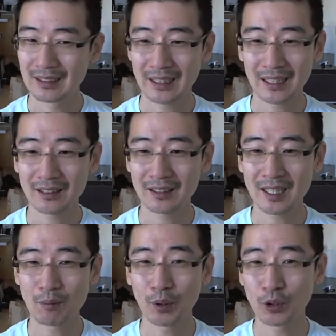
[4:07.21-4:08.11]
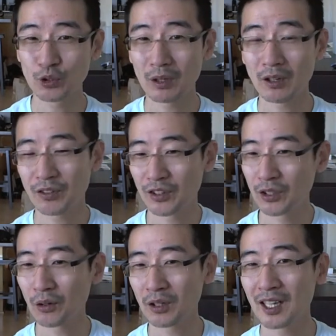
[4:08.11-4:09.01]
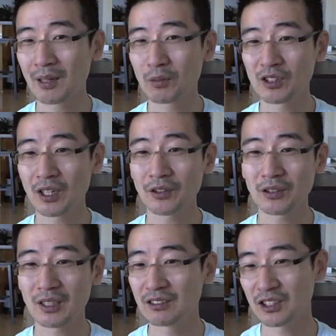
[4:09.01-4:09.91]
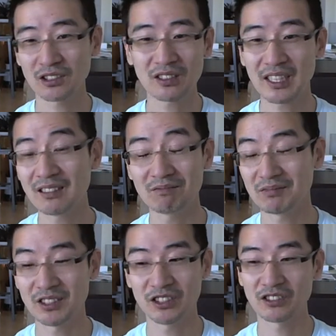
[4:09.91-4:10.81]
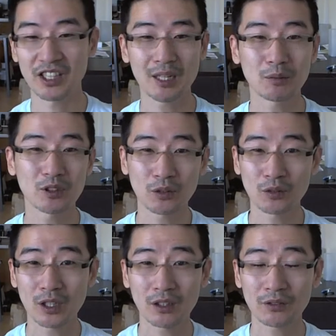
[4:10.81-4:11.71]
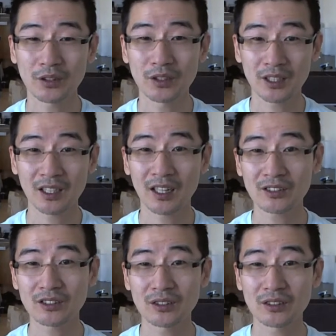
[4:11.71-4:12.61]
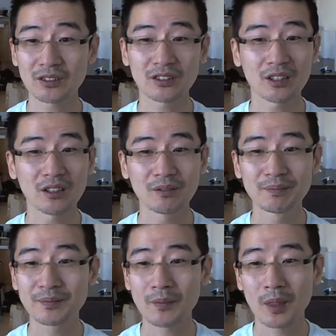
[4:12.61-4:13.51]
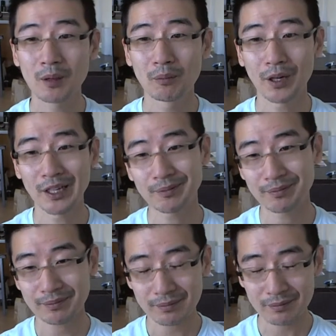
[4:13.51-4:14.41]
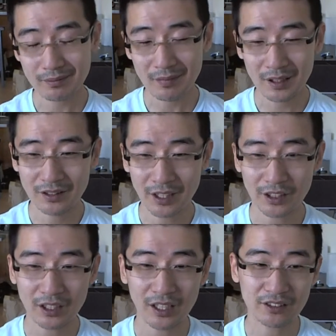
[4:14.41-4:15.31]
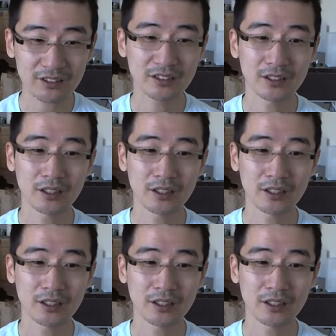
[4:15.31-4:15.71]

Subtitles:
I don't think that bodes well for the core gamers out there and just gamers overall for the consoles. So, but nonetheless,